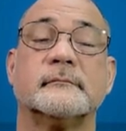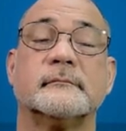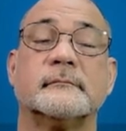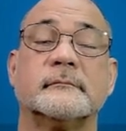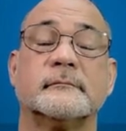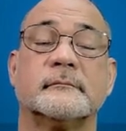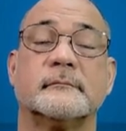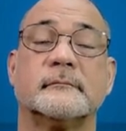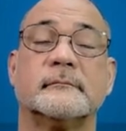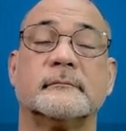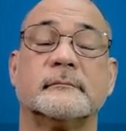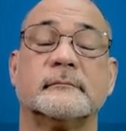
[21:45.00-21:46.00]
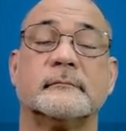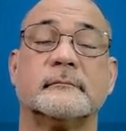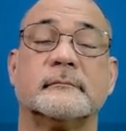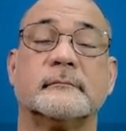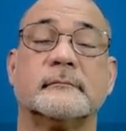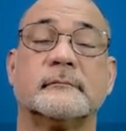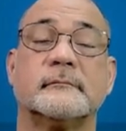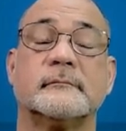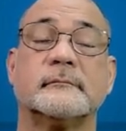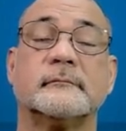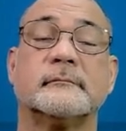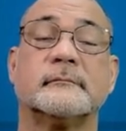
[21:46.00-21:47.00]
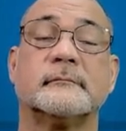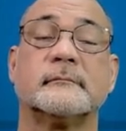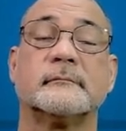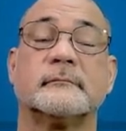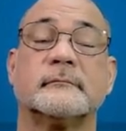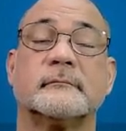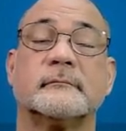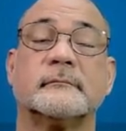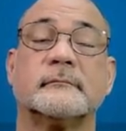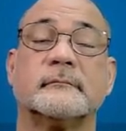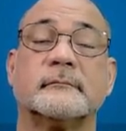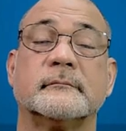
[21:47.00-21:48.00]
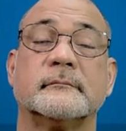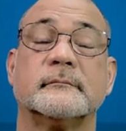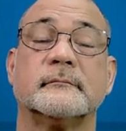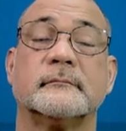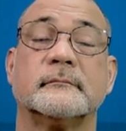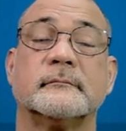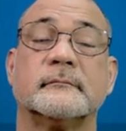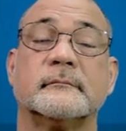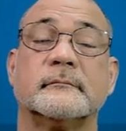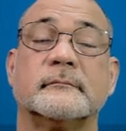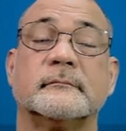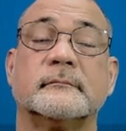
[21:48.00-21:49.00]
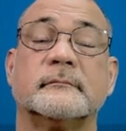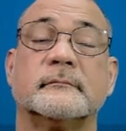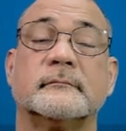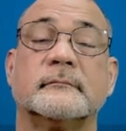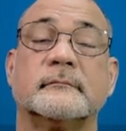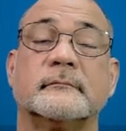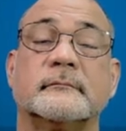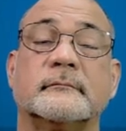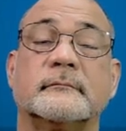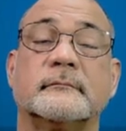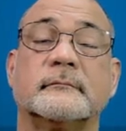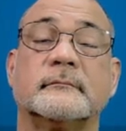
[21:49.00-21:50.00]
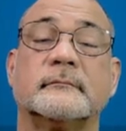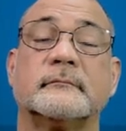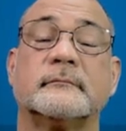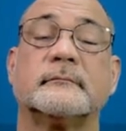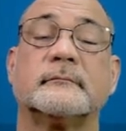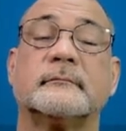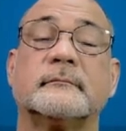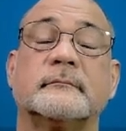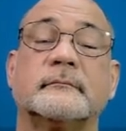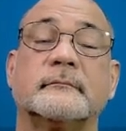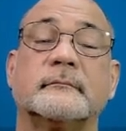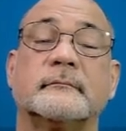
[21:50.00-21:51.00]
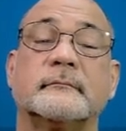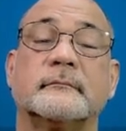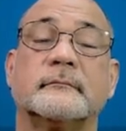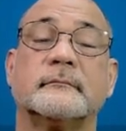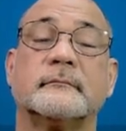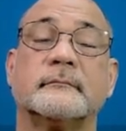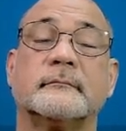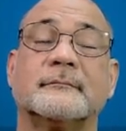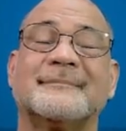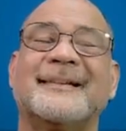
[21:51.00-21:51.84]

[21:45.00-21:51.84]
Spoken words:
No words are spoken by the person on screen.